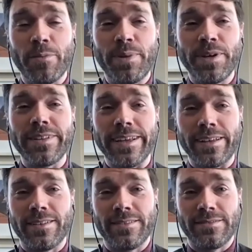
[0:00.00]
a building
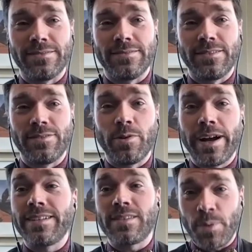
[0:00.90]
where
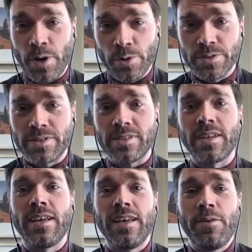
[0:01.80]
I suppose
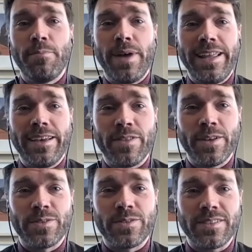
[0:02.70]
many of
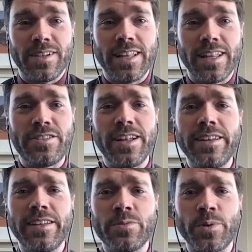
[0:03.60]
those alleged
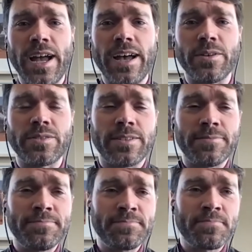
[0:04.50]
onions were housed.
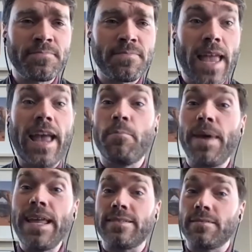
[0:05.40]
And
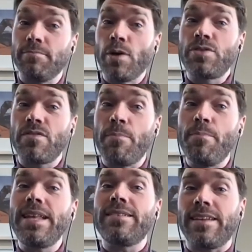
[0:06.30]
mint. Most of the
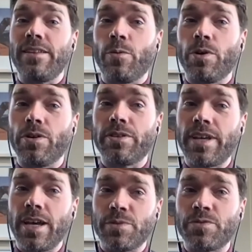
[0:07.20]
mint in the world
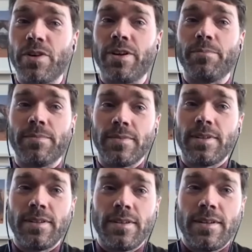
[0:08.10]
comes from
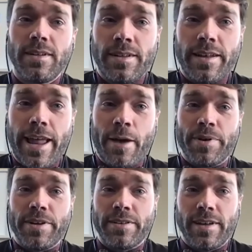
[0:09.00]

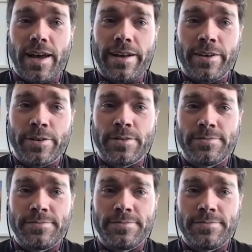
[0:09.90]
Nampa, Idaho.